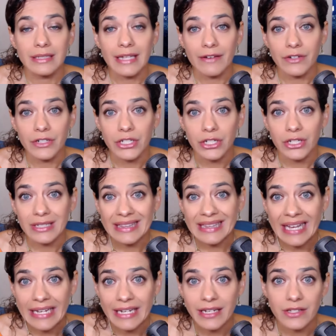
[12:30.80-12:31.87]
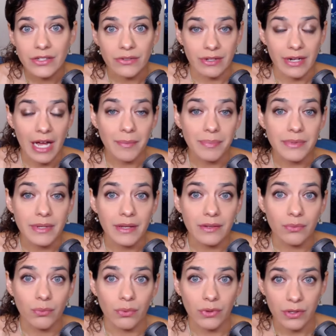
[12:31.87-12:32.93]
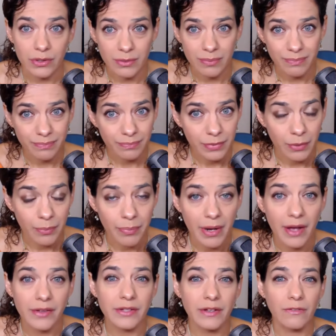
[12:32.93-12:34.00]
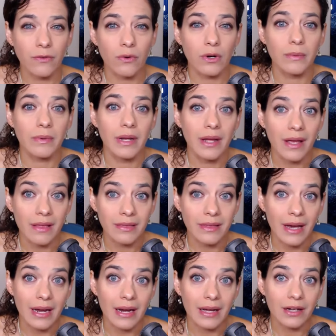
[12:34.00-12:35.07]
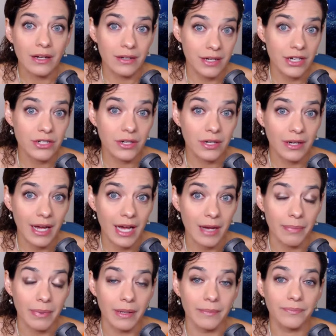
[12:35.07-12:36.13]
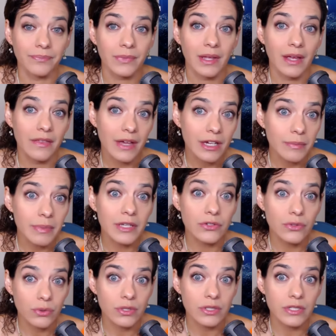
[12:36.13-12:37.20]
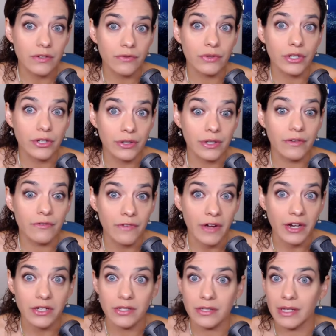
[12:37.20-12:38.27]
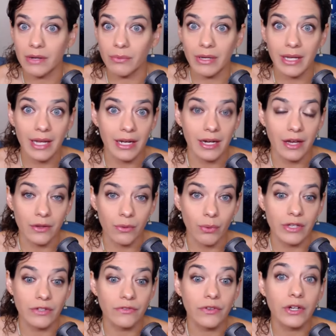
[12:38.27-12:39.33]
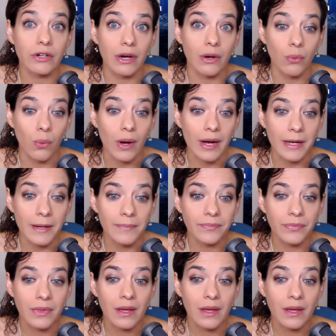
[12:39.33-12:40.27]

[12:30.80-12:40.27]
diverticulitis or an abscess where there's pus that formed, and that connection can happen. And that could be a source of recurrent infections that we can't otherwise figure out why.